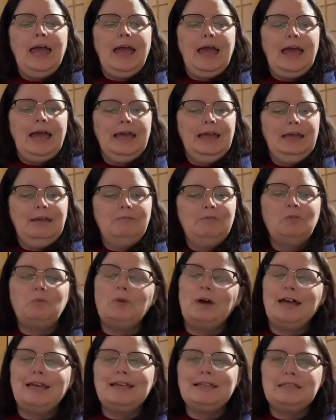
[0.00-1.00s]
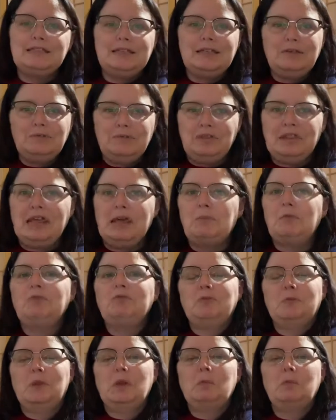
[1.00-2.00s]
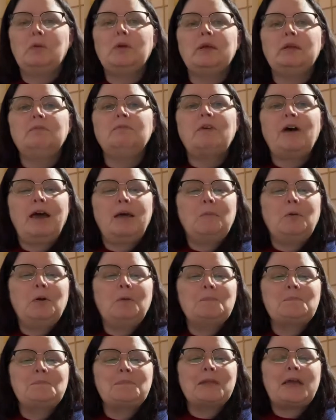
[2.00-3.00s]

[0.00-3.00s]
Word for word: And given what I can see of the label from the breed fiber,